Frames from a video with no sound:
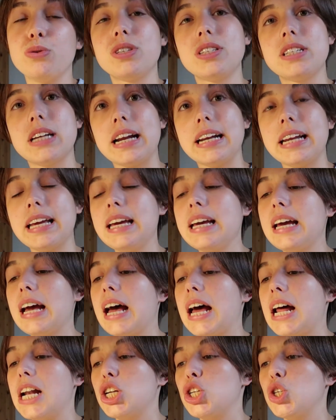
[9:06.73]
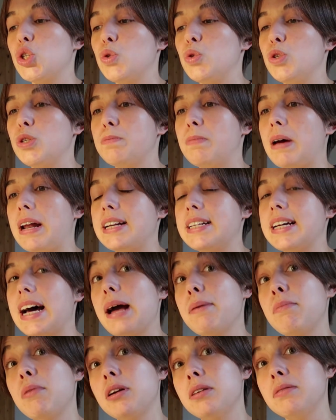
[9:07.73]
study and to spend
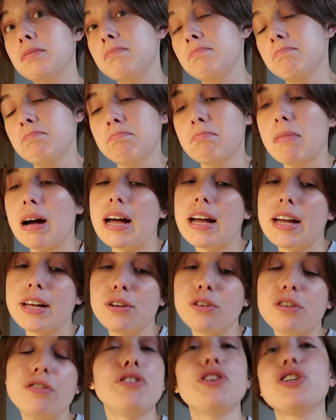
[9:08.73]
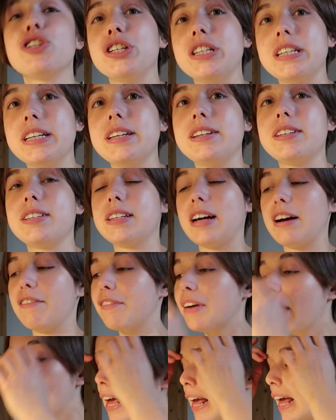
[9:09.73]
time on my university stuff.